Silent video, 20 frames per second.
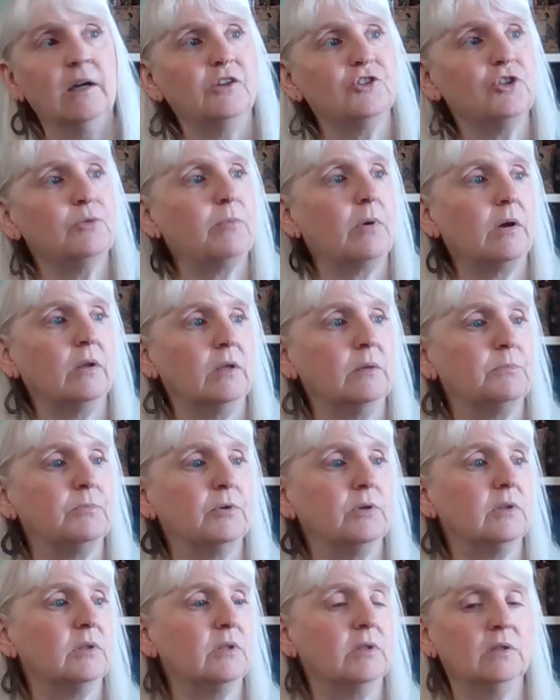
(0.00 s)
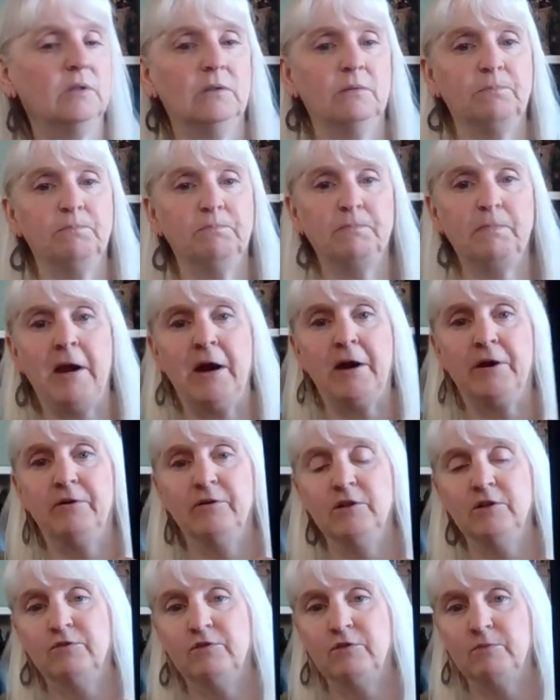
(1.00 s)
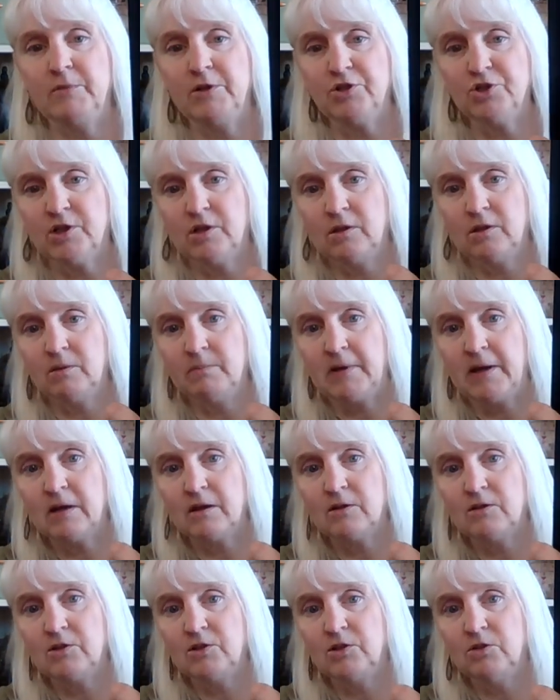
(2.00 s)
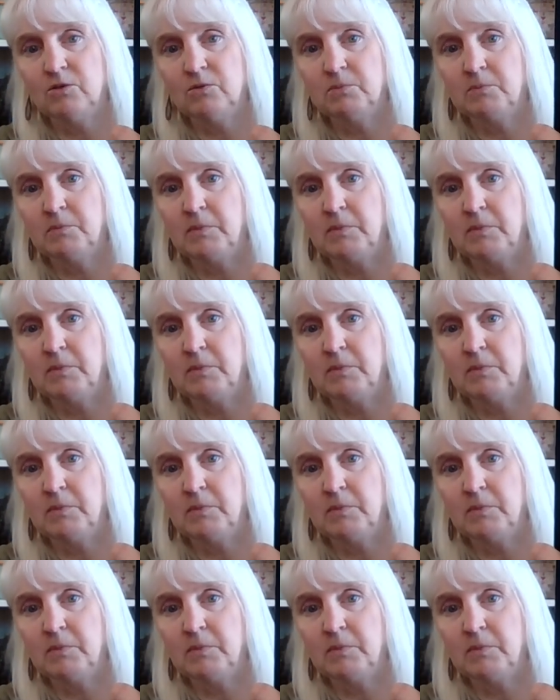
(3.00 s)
I should probably put the pattern information on the back too.